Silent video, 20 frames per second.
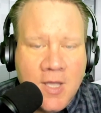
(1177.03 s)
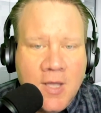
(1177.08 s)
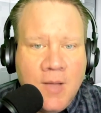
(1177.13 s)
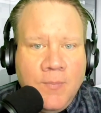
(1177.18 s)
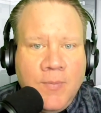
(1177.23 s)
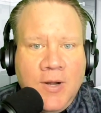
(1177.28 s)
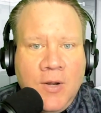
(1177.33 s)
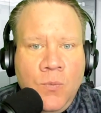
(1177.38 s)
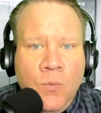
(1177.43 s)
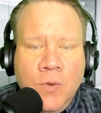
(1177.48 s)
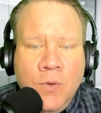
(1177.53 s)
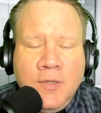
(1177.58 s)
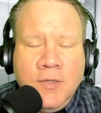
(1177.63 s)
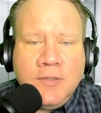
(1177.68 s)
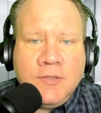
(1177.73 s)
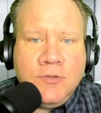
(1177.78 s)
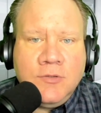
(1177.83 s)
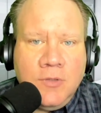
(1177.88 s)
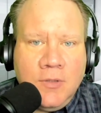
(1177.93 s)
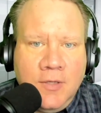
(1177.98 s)
but I want,
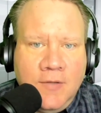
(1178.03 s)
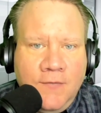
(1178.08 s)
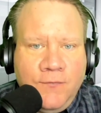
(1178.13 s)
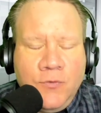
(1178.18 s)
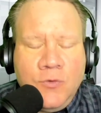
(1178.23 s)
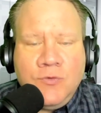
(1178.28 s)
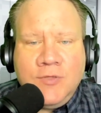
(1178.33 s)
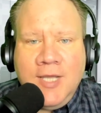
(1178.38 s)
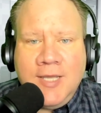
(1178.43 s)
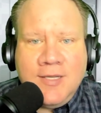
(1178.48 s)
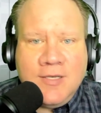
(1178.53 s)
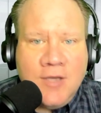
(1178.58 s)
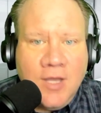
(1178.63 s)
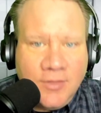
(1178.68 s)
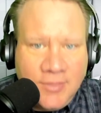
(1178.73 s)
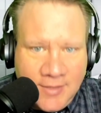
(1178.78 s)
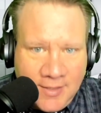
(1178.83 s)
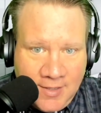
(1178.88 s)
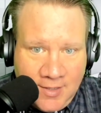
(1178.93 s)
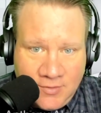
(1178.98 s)
if you take
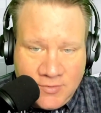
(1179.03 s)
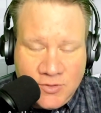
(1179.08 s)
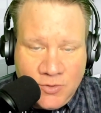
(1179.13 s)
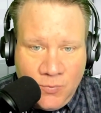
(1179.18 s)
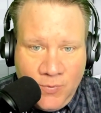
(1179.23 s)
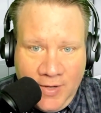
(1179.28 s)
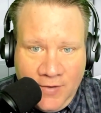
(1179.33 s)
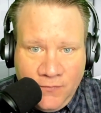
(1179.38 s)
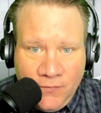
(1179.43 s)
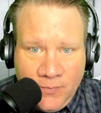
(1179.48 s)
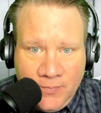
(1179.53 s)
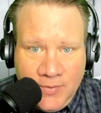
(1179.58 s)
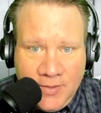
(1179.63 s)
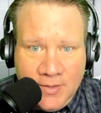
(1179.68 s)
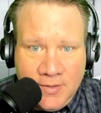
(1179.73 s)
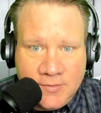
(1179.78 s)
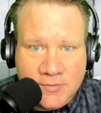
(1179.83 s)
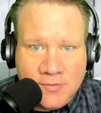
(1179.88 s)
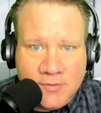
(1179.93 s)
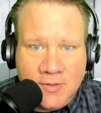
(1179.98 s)
nothing else away from
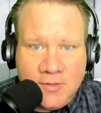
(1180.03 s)
this,